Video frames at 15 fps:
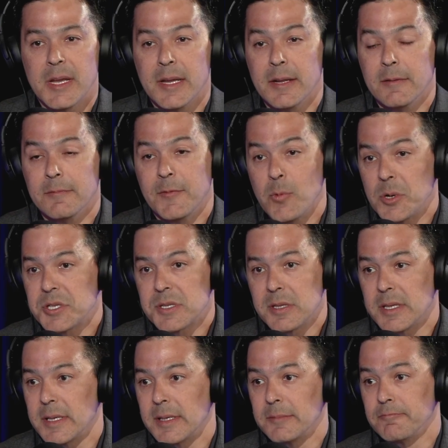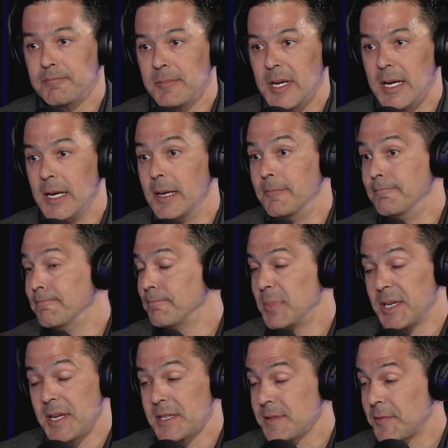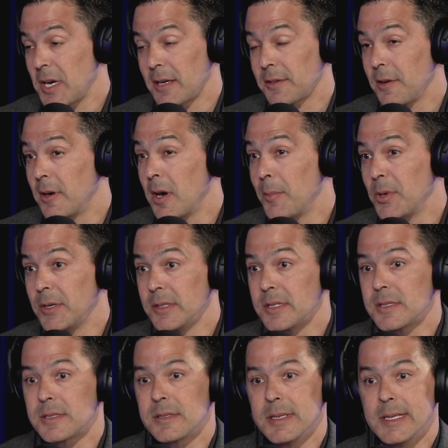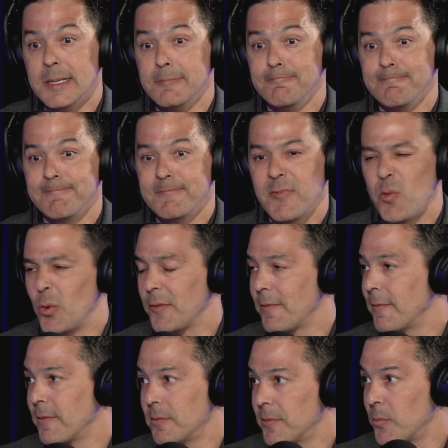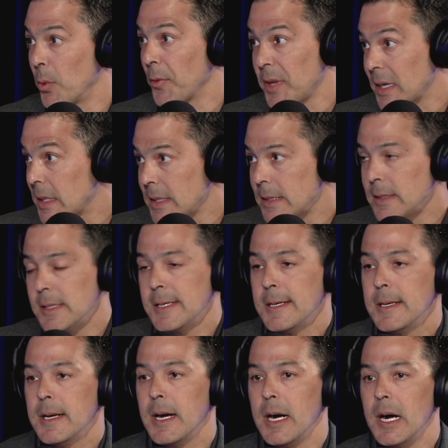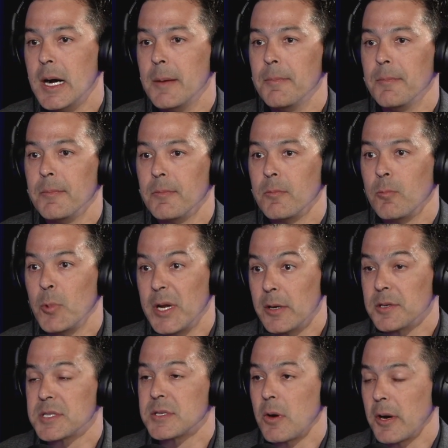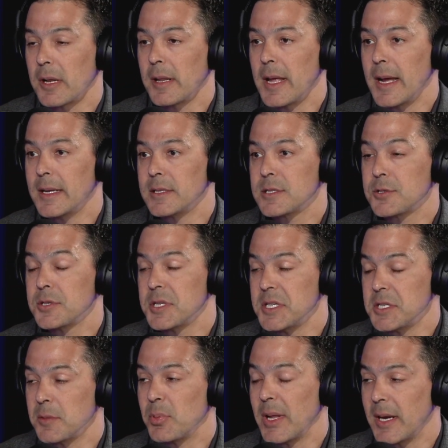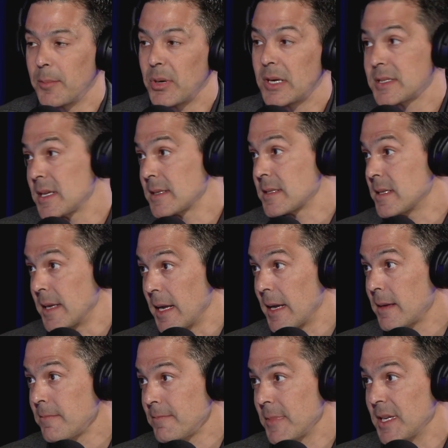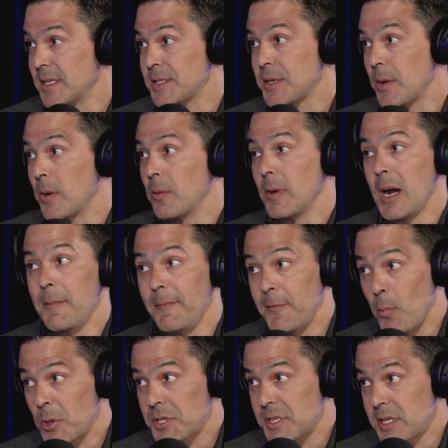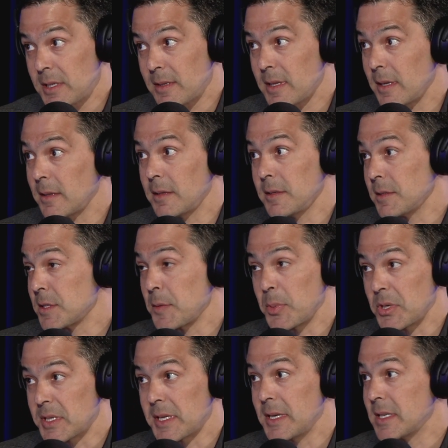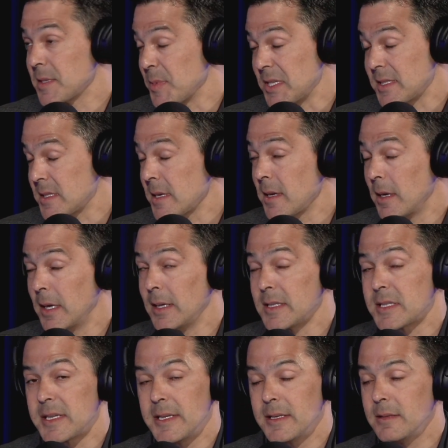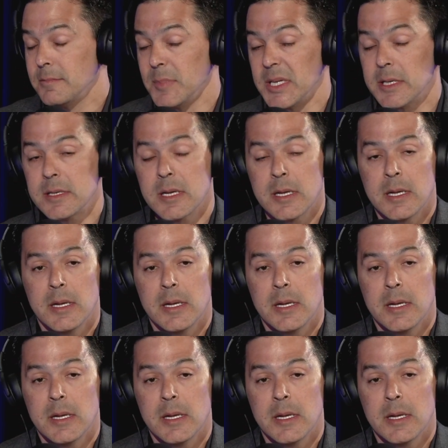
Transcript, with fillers: and fortunately, um, because of Dr. Hubbard's um, for forethinking, um, we are starting that strategic planning process today. And so I'm fortunate that the superintendent's been se- uh, seated, me,